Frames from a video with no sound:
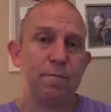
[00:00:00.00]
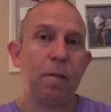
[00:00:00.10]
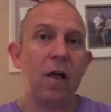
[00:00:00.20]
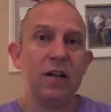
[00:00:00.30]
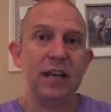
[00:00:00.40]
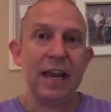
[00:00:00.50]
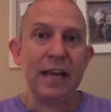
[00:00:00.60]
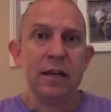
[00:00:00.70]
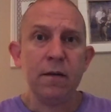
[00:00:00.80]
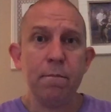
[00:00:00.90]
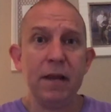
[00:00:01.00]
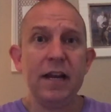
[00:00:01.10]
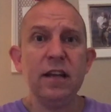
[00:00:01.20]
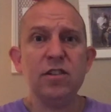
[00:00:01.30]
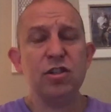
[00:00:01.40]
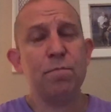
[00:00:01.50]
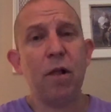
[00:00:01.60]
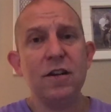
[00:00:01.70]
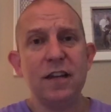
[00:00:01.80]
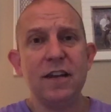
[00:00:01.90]
Plugged In Media. It's just
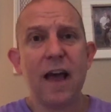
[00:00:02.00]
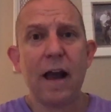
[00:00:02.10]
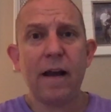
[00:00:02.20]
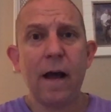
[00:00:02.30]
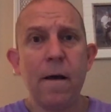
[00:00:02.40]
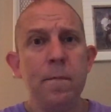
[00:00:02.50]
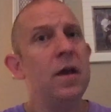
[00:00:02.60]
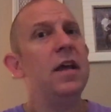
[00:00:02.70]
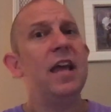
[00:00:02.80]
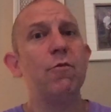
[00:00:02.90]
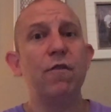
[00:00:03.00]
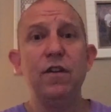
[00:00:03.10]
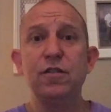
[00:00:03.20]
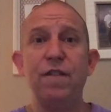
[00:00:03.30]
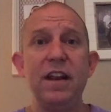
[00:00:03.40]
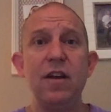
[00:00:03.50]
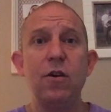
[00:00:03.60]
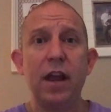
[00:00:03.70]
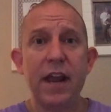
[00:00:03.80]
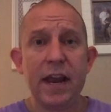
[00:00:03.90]
pluggedin.com. It reviews video
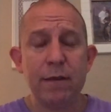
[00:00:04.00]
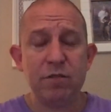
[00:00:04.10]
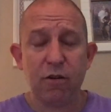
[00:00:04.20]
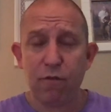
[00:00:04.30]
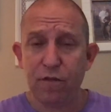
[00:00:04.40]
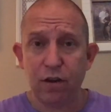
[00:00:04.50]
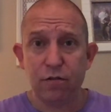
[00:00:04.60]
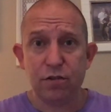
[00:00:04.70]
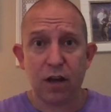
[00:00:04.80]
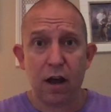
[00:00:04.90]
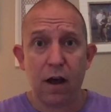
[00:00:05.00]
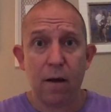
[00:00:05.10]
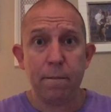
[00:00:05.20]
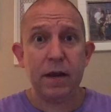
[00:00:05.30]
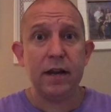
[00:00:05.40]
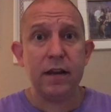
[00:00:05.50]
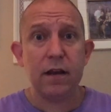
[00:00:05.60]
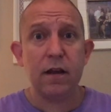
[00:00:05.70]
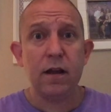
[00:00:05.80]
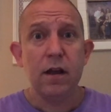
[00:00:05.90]
games, it reviews
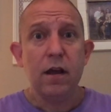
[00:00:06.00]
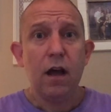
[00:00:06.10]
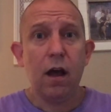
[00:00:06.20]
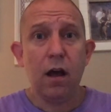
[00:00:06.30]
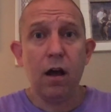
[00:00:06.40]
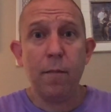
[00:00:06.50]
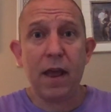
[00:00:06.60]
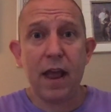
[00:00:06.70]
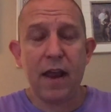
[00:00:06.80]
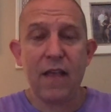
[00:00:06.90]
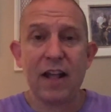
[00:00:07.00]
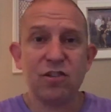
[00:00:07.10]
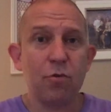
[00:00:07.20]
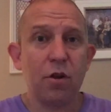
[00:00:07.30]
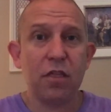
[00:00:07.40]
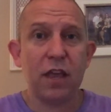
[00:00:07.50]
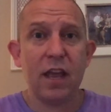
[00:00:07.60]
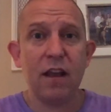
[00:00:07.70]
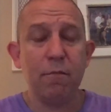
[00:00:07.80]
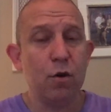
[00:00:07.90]
media, and that sort of
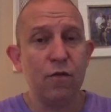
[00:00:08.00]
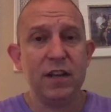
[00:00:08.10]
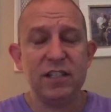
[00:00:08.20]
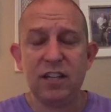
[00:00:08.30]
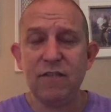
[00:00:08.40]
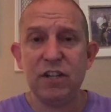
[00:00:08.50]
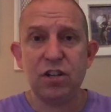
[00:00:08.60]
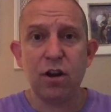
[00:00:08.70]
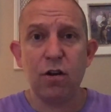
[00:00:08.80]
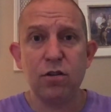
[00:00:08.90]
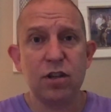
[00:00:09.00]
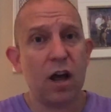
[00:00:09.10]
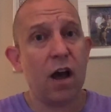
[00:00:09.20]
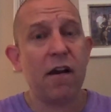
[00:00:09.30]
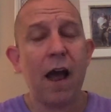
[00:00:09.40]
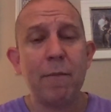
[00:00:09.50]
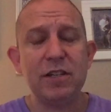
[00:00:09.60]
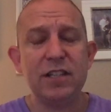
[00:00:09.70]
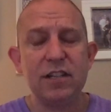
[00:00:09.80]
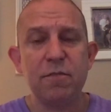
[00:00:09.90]
thing, movies, TV shows. Common
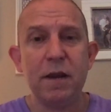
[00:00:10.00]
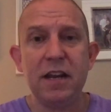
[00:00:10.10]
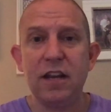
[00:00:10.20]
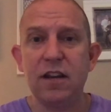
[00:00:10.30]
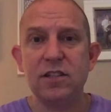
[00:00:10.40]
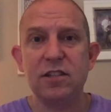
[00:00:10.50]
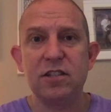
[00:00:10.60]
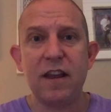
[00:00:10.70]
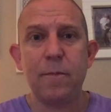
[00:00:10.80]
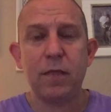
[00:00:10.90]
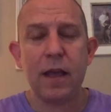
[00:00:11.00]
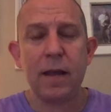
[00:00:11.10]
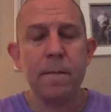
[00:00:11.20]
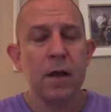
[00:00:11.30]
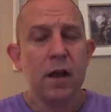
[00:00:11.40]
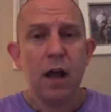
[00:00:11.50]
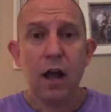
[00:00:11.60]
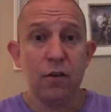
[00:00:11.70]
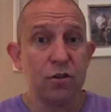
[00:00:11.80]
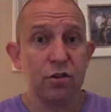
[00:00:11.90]
Sense Media does the same thing.
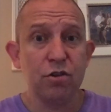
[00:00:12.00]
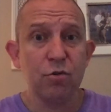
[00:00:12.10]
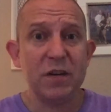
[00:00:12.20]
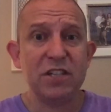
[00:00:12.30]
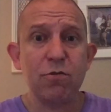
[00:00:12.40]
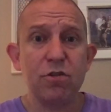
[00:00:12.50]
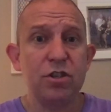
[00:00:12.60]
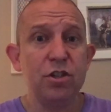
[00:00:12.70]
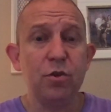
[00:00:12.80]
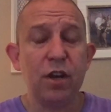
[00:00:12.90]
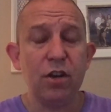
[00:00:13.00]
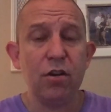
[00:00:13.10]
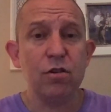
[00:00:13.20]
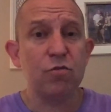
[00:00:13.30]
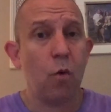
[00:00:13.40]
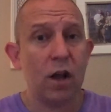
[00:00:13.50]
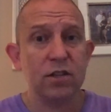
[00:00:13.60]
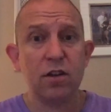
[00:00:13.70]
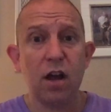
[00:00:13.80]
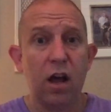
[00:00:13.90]
And those are two resources you can use.
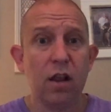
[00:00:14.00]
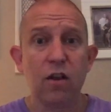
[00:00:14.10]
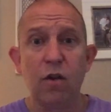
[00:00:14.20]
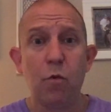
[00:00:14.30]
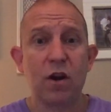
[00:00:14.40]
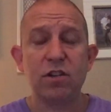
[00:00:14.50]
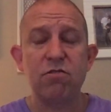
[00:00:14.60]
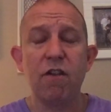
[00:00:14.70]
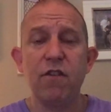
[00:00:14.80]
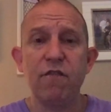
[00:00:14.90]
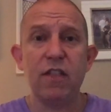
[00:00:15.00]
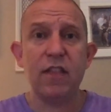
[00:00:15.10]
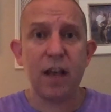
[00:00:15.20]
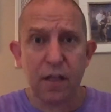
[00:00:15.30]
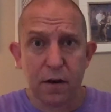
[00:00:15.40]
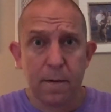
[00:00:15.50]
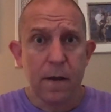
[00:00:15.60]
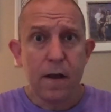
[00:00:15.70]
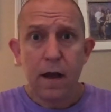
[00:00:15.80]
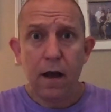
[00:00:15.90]
One's a little more conservative than the other.
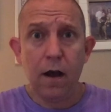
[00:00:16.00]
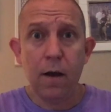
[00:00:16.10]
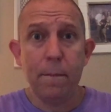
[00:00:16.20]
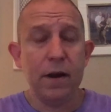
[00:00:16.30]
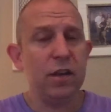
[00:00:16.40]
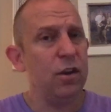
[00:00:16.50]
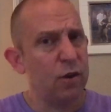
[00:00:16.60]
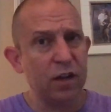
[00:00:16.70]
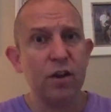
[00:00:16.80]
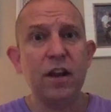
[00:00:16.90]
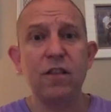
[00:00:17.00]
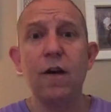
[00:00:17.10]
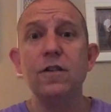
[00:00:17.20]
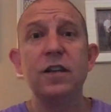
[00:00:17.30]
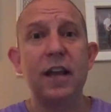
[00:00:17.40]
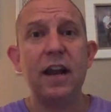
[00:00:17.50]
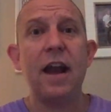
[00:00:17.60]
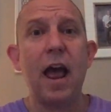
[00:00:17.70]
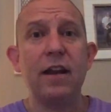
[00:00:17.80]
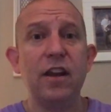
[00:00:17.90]
But you can look at those and get an
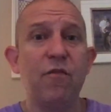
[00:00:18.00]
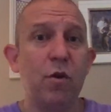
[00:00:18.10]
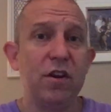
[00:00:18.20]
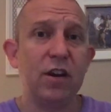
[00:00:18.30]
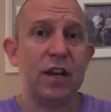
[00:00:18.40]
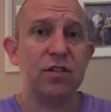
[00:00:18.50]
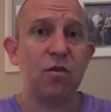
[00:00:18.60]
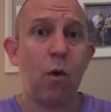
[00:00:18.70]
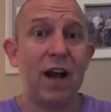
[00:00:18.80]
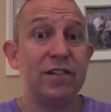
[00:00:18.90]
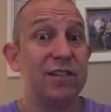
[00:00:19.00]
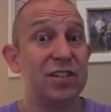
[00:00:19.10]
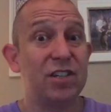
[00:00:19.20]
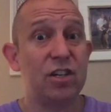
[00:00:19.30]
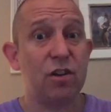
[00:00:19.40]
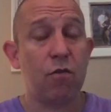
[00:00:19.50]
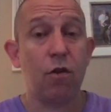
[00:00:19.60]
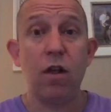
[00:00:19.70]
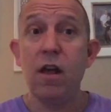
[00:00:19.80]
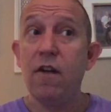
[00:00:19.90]
idea of what your kids are watching, just as a
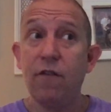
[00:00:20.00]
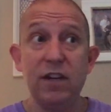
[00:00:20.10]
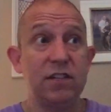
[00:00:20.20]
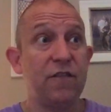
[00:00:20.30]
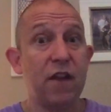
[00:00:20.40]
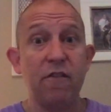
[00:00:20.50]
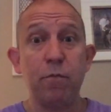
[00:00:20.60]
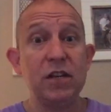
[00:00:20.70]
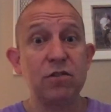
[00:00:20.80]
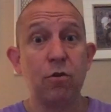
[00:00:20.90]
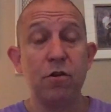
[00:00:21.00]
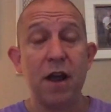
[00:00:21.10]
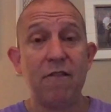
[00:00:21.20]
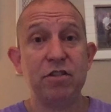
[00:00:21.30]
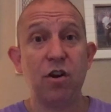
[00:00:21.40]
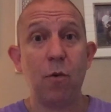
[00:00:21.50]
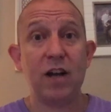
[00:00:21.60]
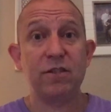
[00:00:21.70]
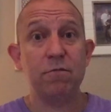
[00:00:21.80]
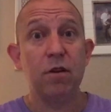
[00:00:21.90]
general. For instance, if you have a preschooler, you obviously don't
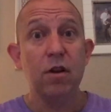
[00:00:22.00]
watch them